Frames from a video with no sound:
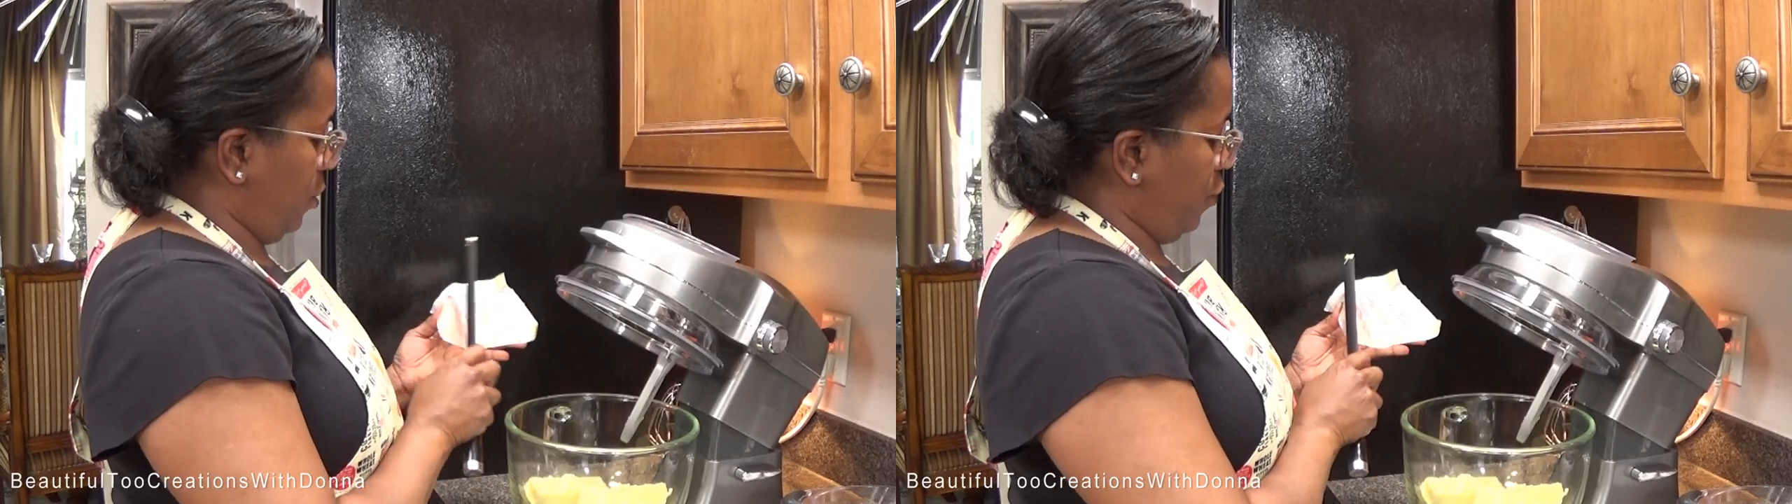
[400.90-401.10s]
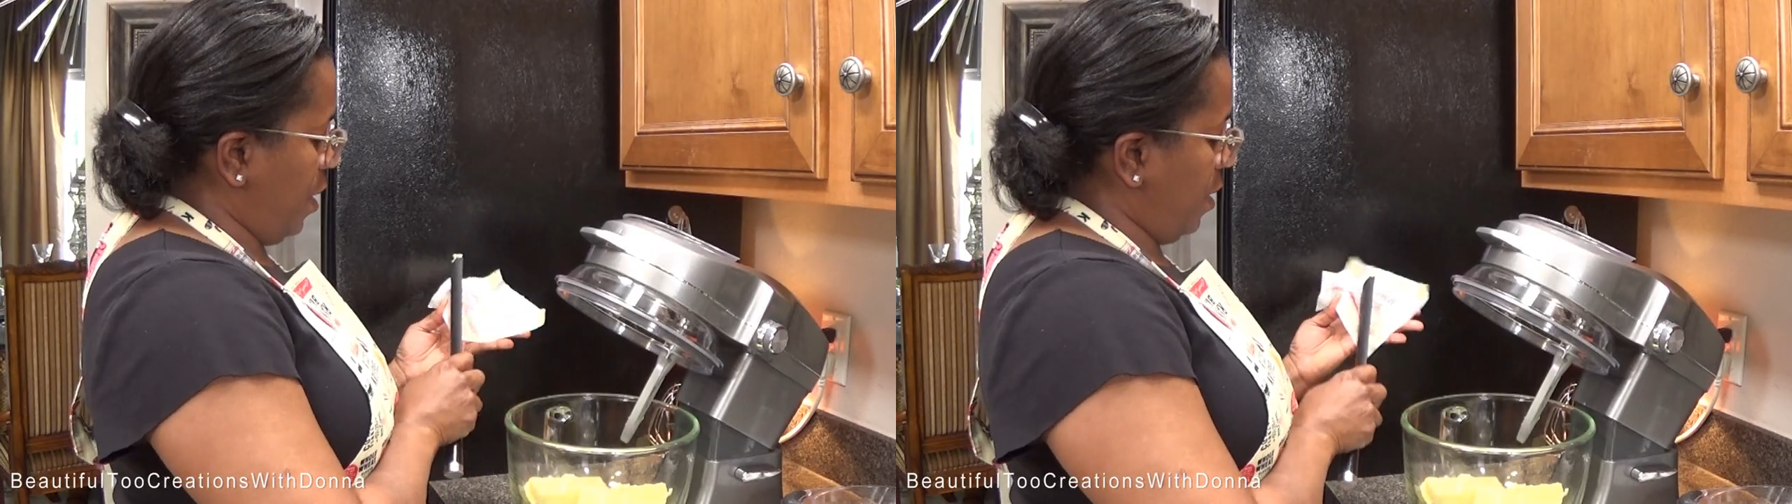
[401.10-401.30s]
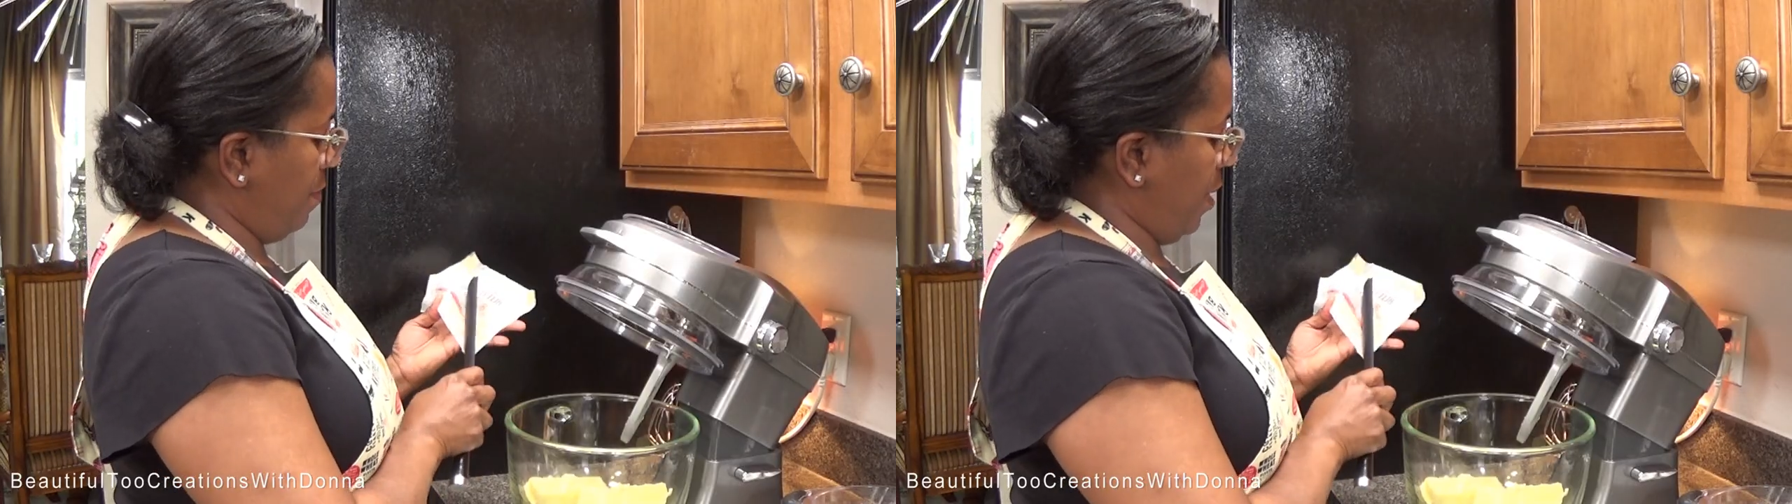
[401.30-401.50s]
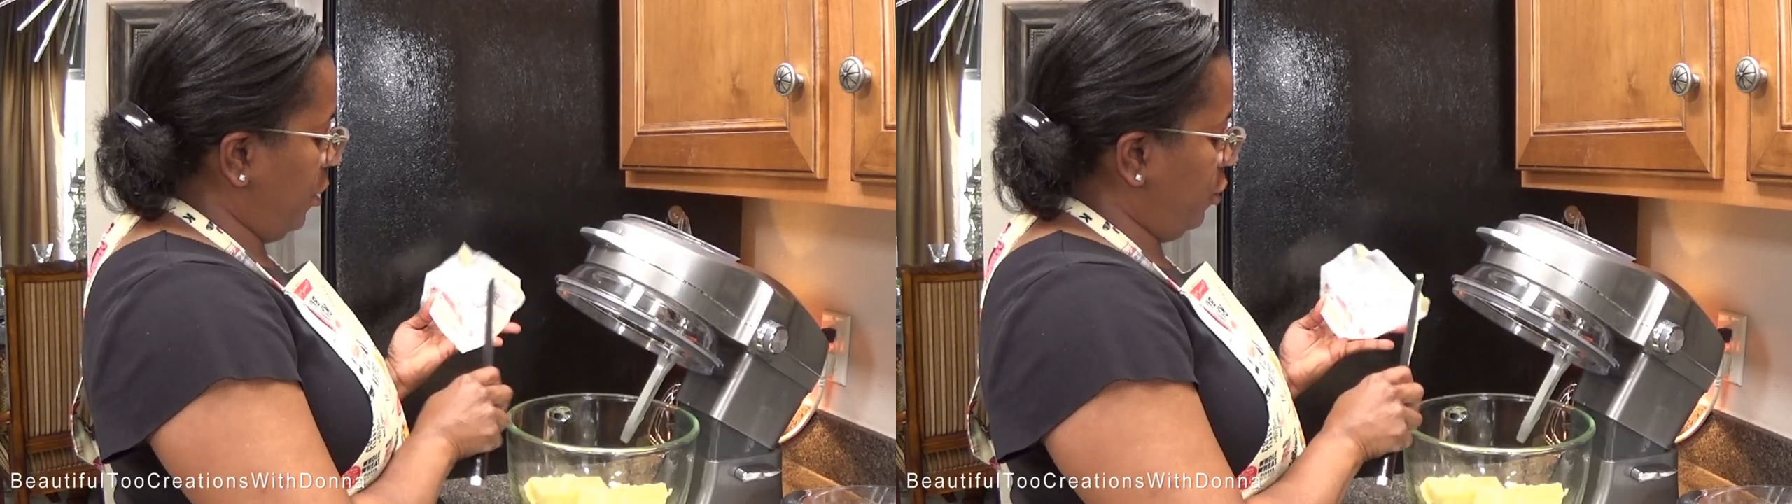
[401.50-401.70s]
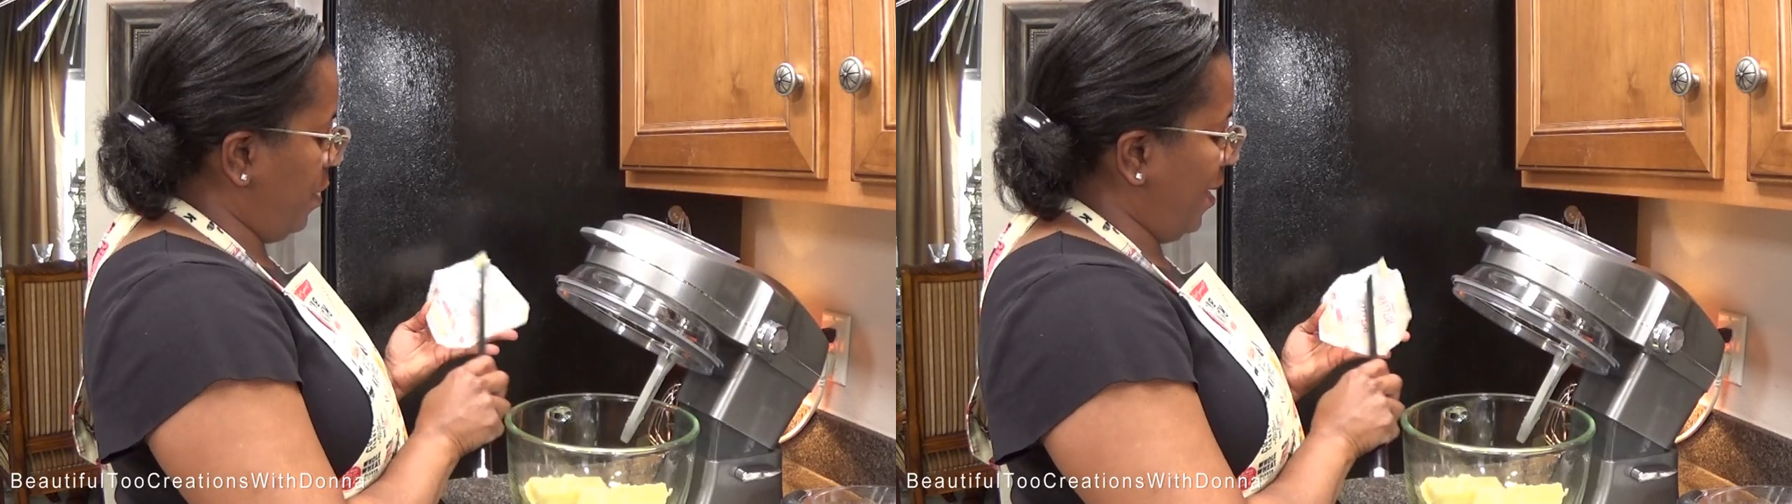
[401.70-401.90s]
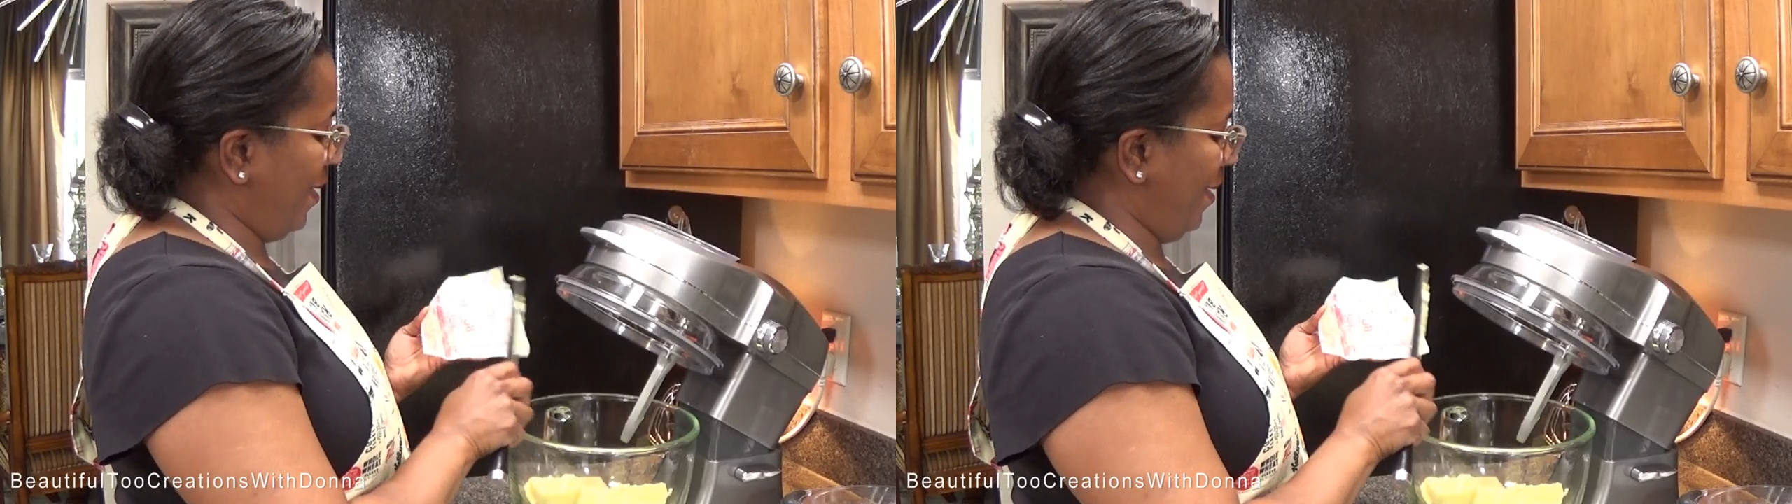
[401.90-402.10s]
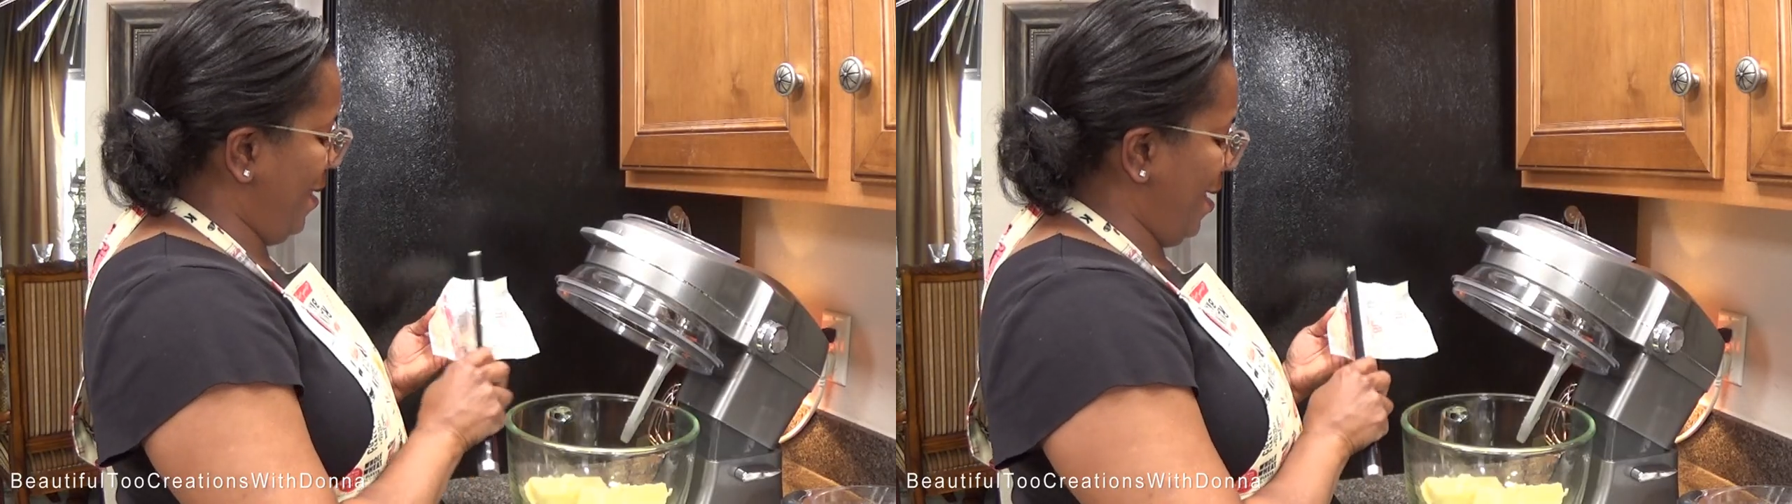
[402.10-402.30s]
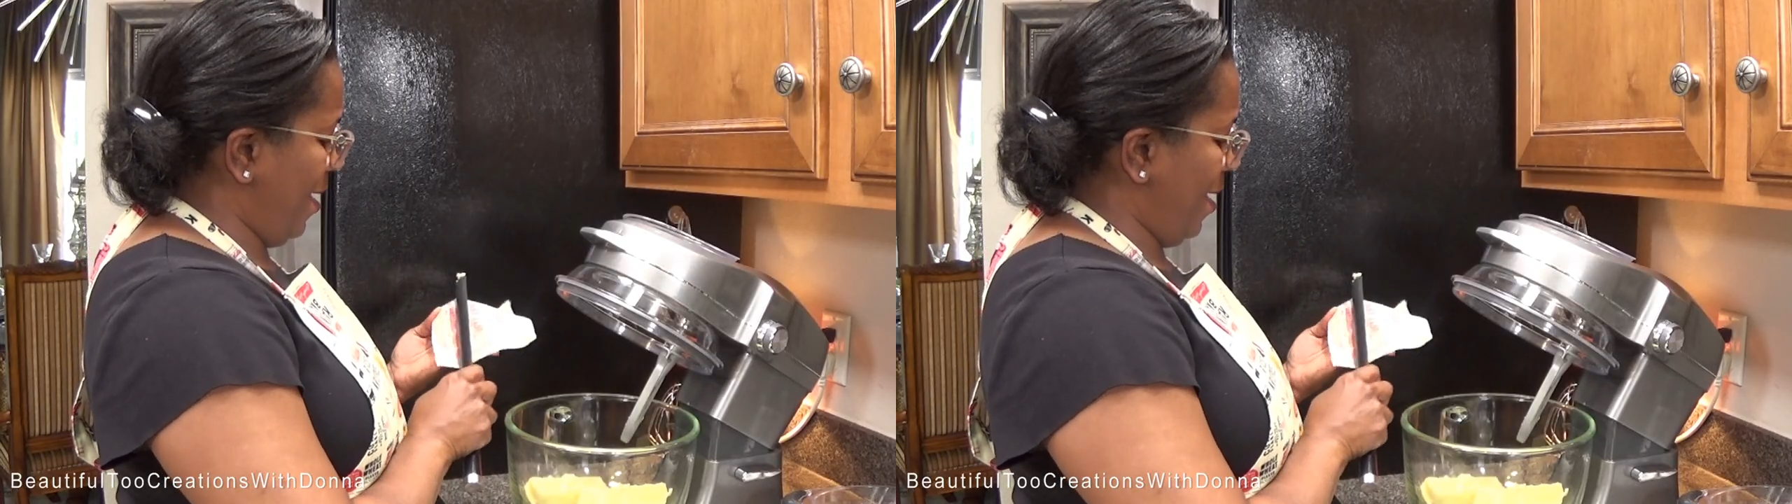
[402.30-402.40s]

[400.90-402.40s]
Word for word: Trying to make sure I get